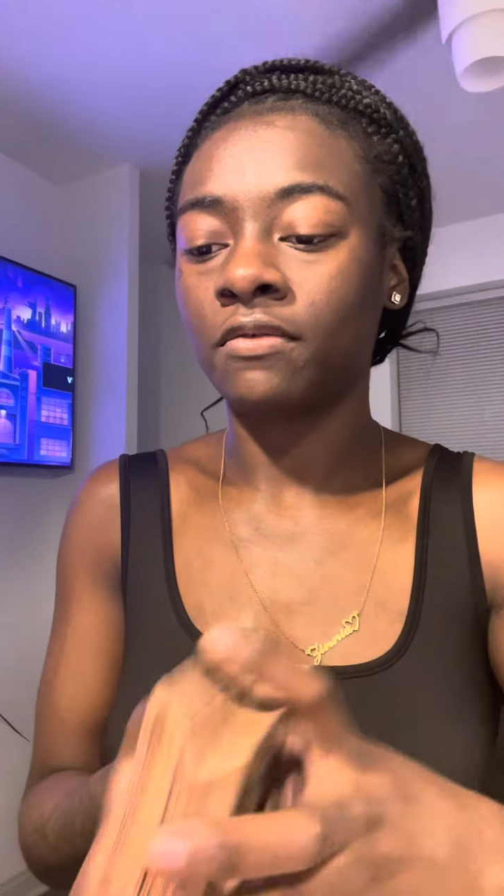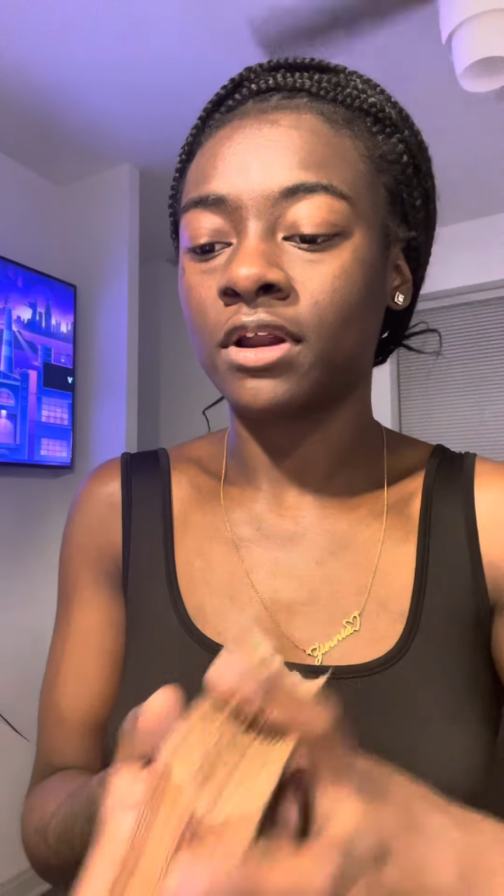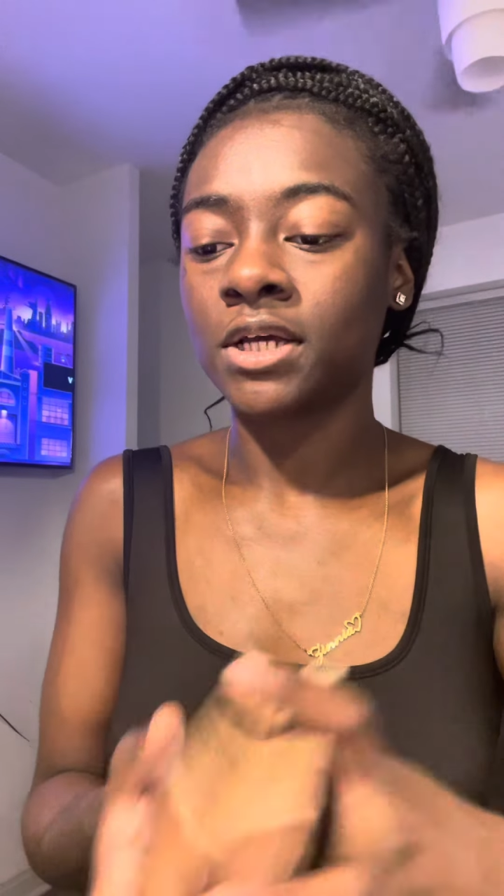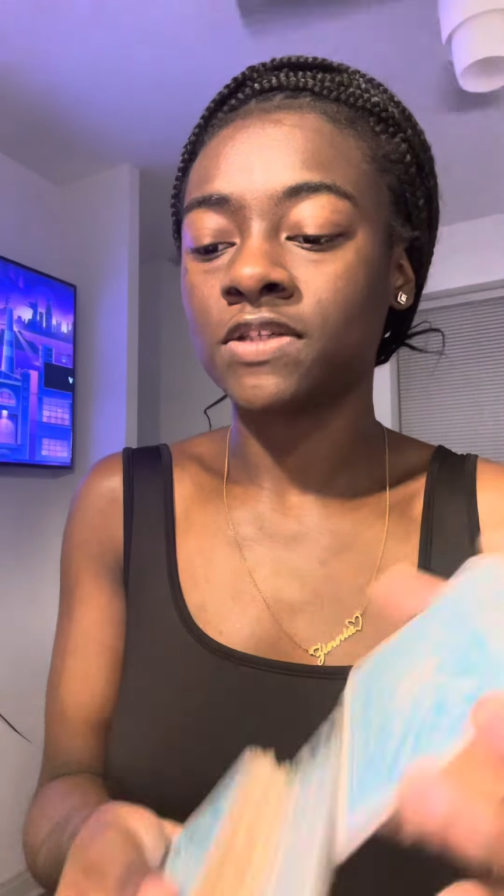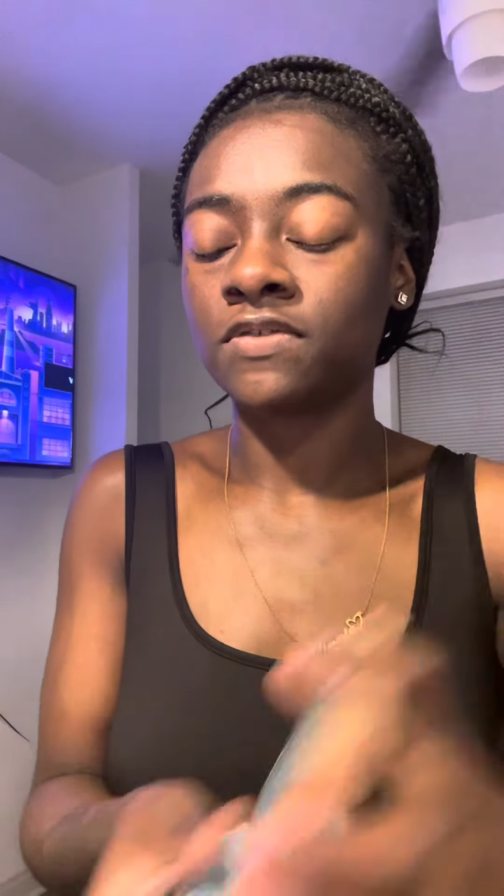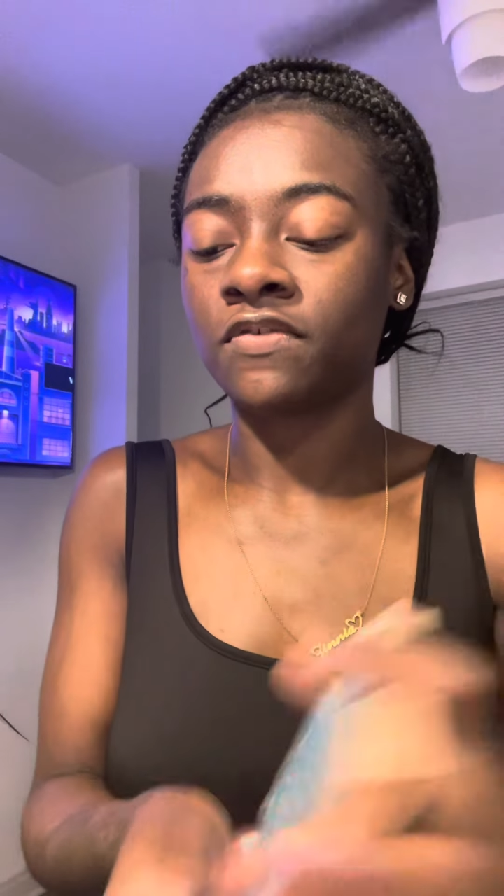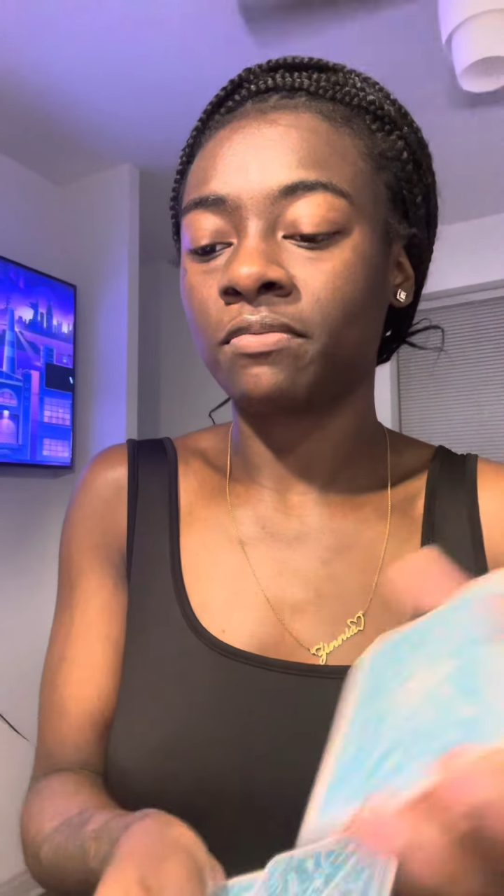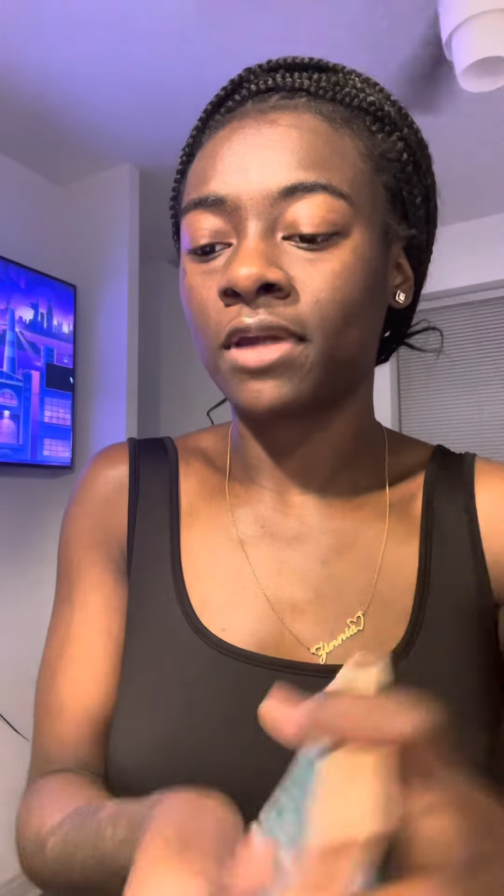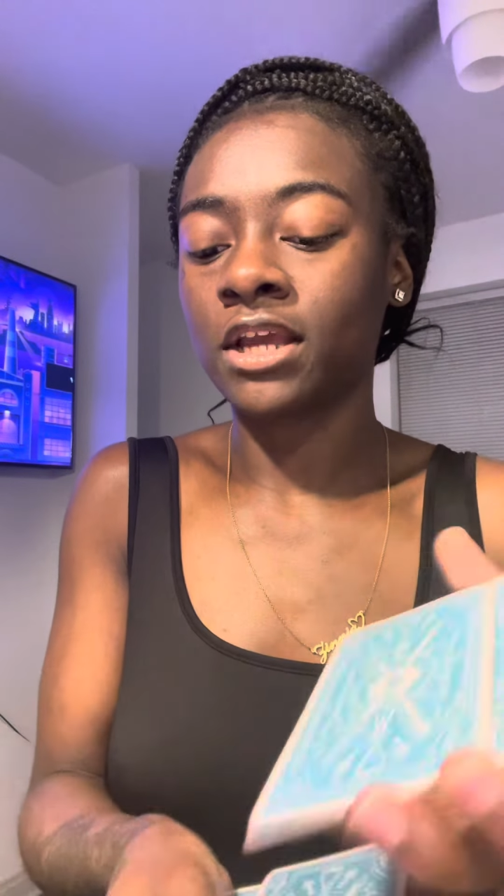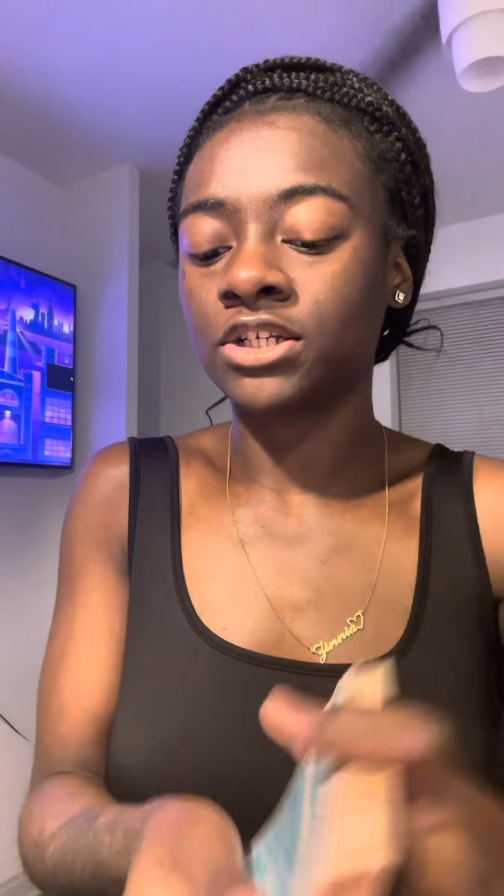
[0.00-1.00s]
What else? For
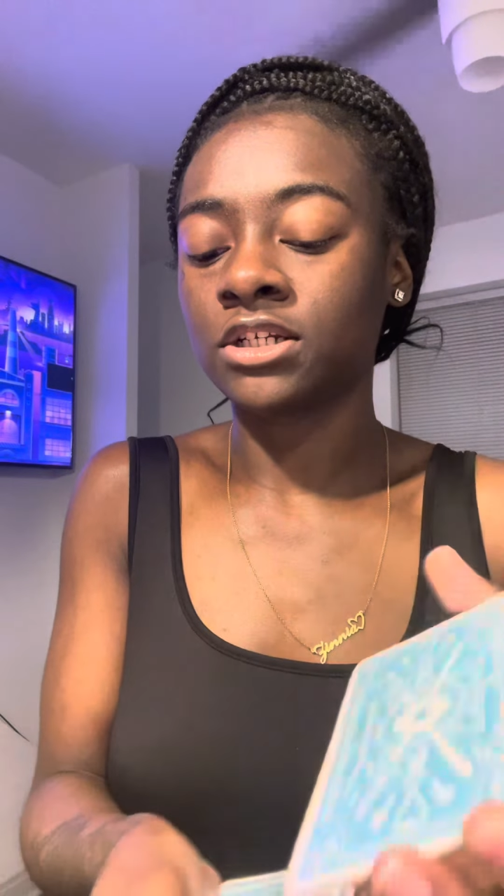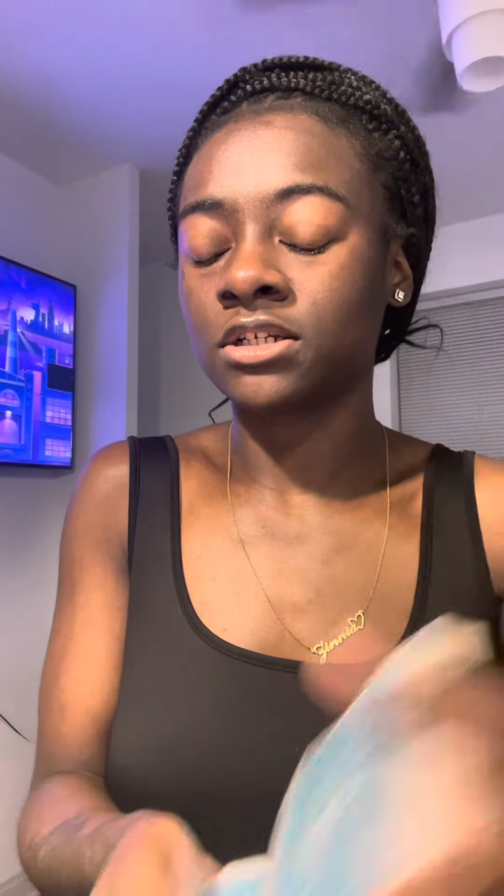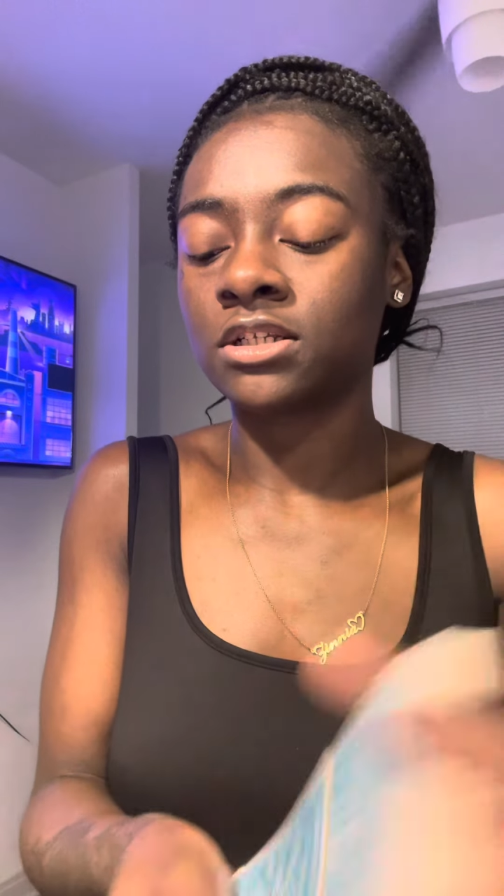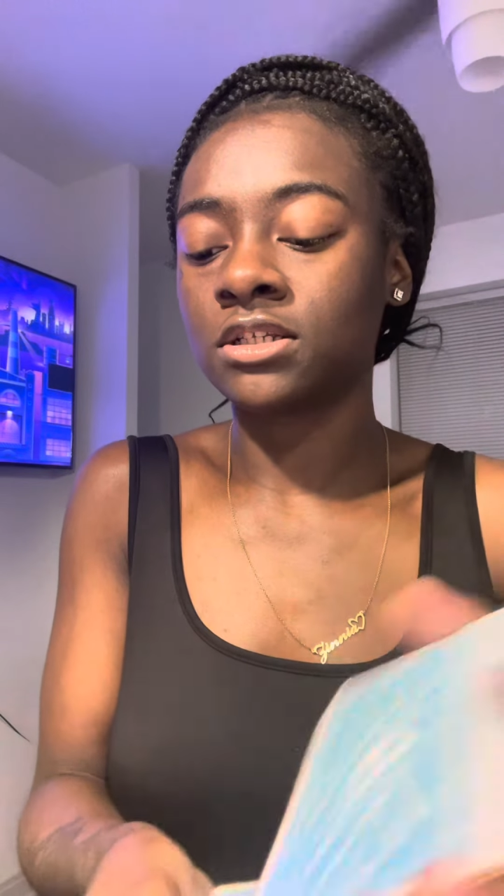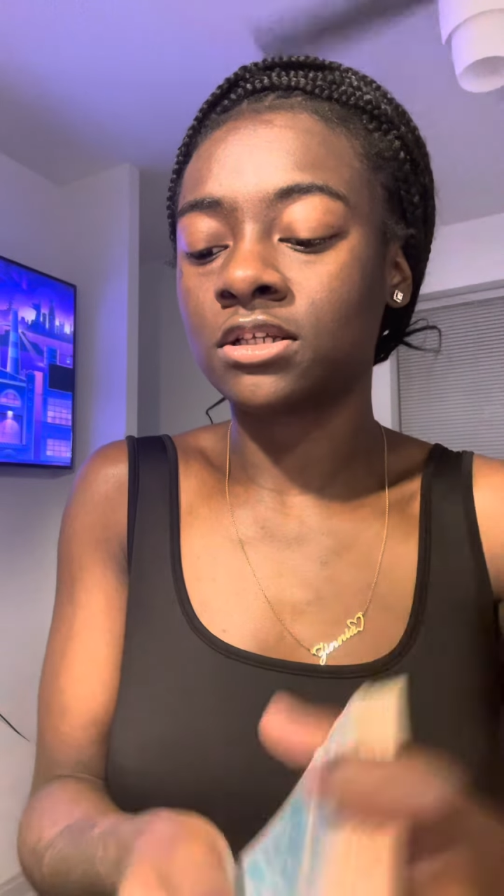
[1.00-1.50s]
patience.